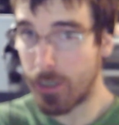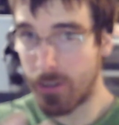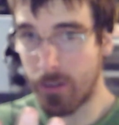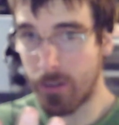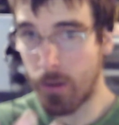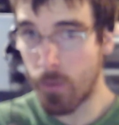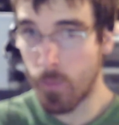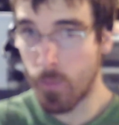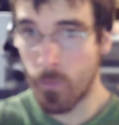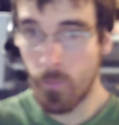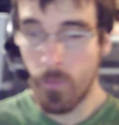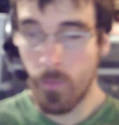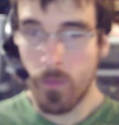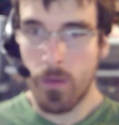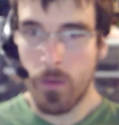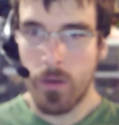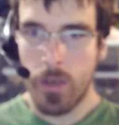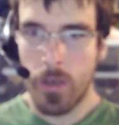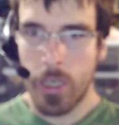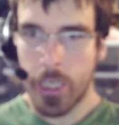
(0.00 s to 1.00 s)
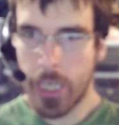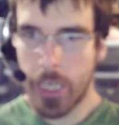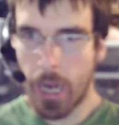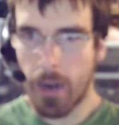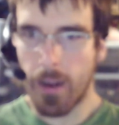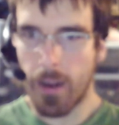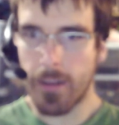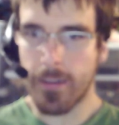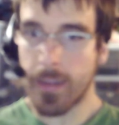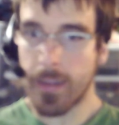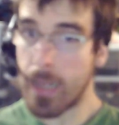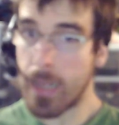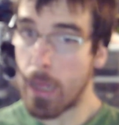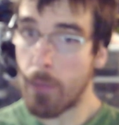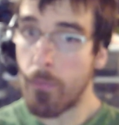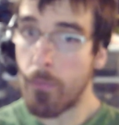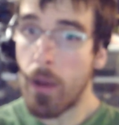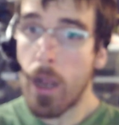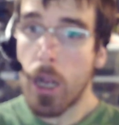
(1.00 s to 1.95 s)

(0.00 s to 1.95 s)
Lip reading: So shout outs to them.